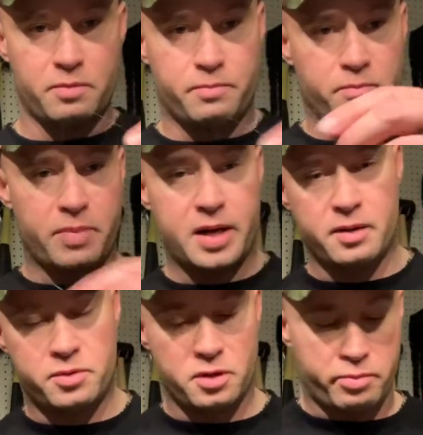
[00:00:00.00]
bait
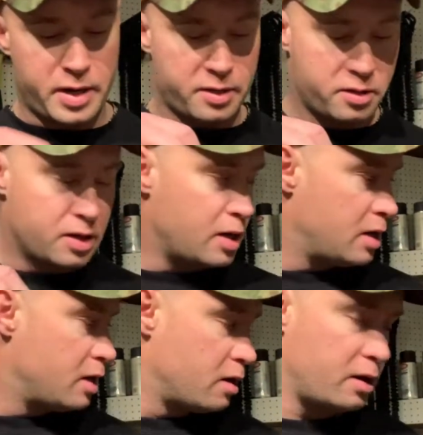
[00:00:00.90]
up to the branch
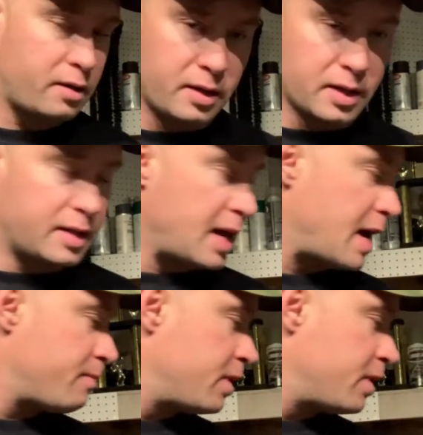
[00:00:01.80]
or anything like that.